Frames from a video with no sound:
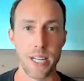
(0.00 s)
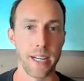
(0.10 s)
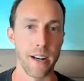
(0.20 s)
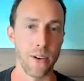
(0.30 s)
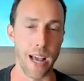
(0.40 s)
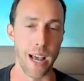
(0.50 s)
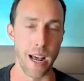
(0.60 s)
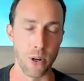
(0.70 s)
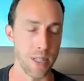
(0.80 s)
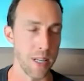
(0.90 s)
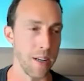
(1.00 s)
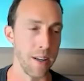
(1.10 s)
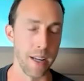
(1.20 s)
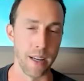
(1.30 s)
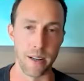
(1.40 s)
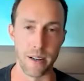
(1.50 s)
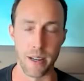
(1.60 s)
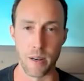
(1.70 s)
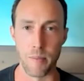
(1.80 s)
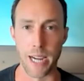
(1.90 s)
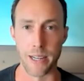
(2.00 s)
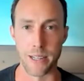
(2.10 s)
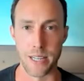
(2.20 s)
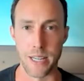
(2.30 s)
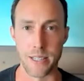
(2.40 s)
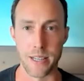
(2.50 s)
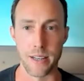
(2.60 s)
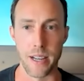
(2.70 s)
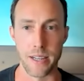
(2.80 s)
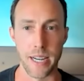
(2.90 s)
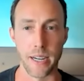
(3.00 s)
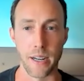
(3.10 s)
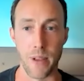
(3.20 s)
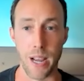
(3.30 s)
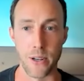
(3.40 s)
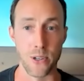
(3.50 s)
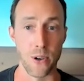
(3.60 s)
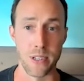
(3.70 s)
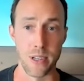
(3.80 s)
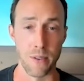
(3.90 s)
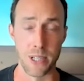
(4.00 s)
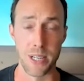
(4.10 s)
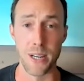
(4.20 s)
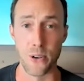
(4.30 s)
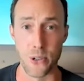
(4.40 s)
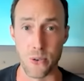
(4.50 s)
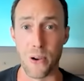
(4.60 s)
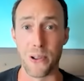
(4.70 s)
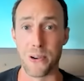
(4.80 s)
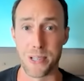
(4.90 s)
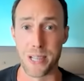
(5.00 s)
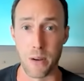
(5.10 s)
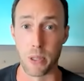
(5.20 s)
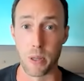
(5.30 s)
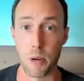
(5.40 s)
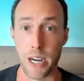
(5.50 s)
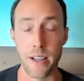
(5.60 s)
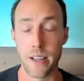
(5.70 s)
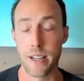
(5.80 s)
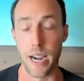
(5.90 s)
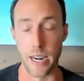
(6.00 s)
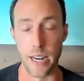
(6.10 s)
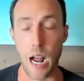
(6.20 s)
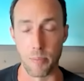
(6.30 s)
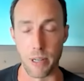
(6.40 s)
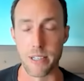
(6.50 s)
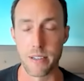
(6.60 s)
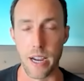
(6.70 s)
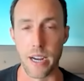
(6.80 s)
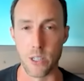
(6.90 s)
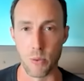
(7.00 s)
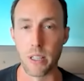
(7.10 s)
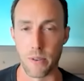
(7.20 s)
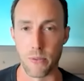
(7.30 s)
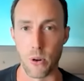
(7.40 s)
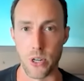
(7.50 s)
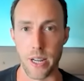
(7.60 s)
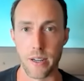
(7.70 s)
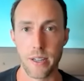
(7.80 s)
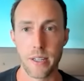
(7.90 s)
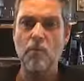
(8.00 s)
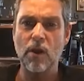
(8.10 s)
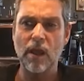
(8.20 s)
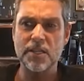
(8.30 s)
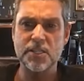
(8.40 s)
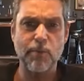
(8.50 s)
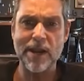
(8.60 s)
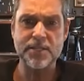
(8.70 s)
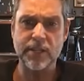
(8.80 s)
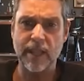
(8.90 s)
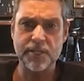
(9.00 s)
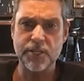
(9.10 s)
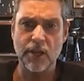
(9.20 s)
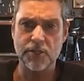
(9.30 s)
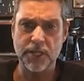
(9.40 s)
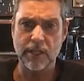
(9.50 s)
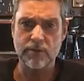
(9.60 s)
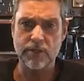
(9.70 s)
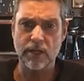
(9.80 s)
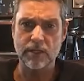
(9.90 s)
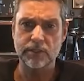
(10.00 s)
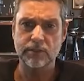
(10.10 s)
taking out adverts in magazines and taking advantage of seniors who don't understand what they're buying. And it happens. And it's really unfortunate. And what kind of spreads are they charging those guys?